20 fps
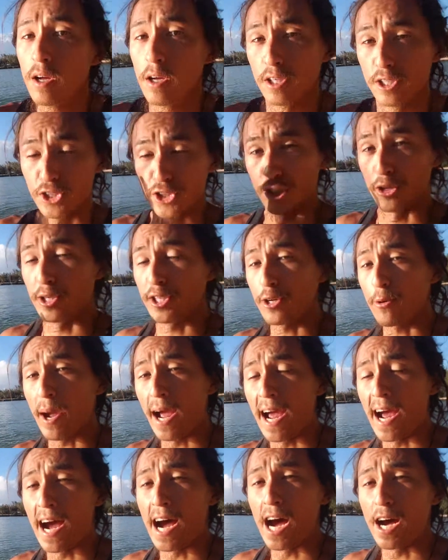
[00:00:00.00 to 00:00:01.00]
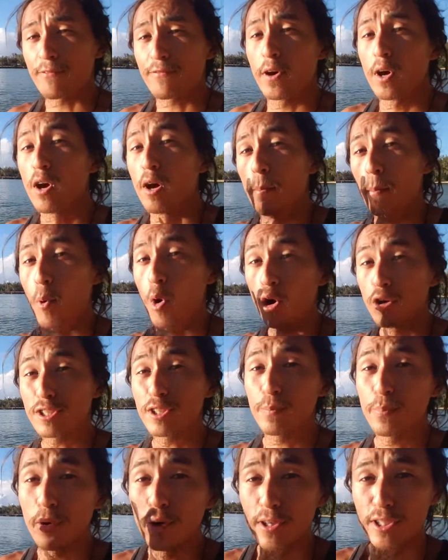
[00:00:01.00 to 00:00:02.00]
Should you have
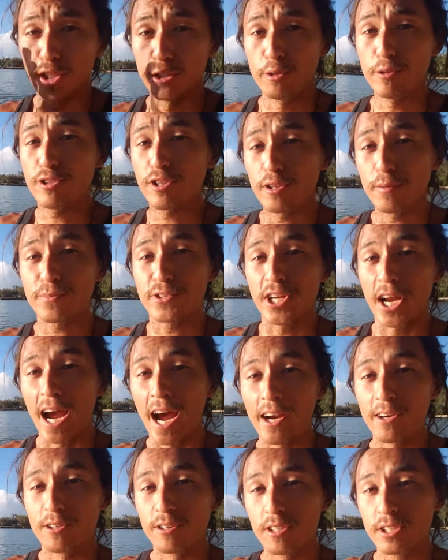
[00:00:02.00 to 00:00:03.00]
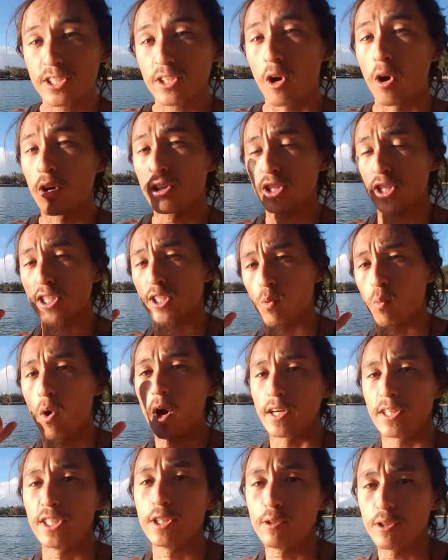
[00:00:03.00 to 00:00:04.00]
multiple YouTube channels or just one
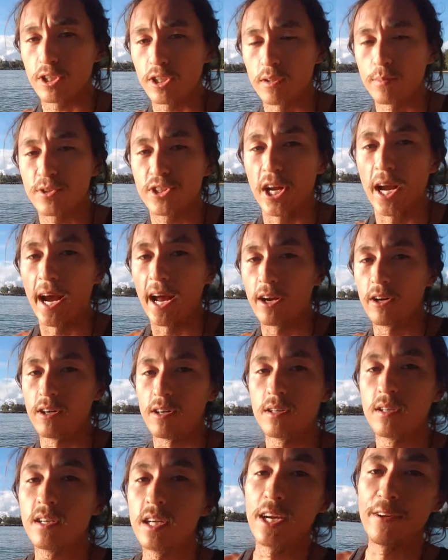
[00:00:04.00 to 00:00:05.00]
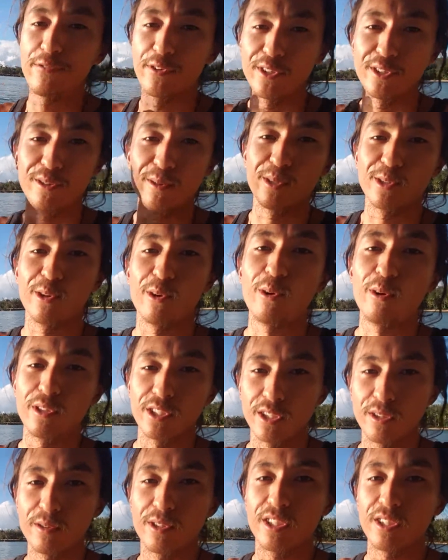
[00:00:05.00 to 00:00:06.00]
YouTube channel? If you're doing the whole
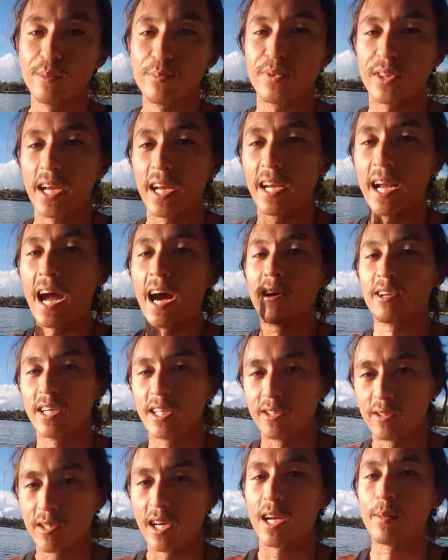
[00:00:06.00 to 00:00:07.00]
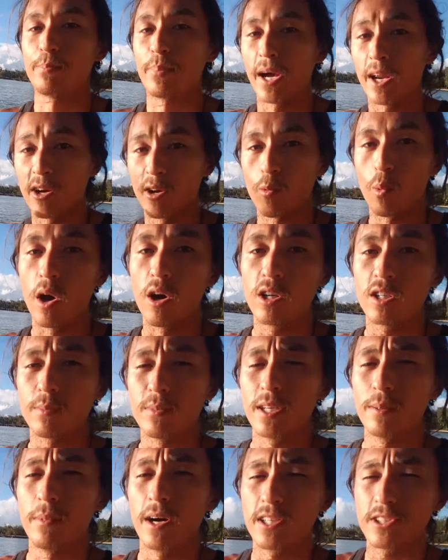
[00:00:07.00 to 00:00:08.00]
YouTube thing, how to internet better, welcome
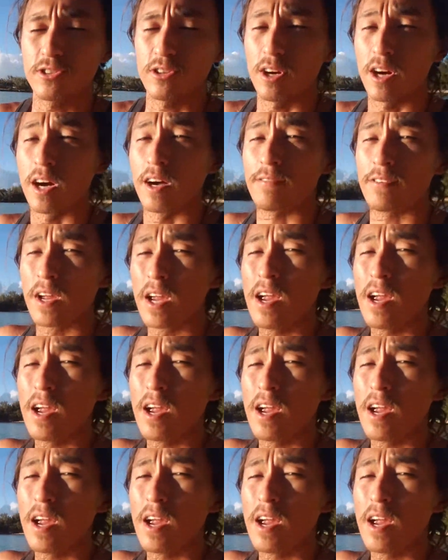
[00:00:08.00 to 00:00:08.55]
and much love.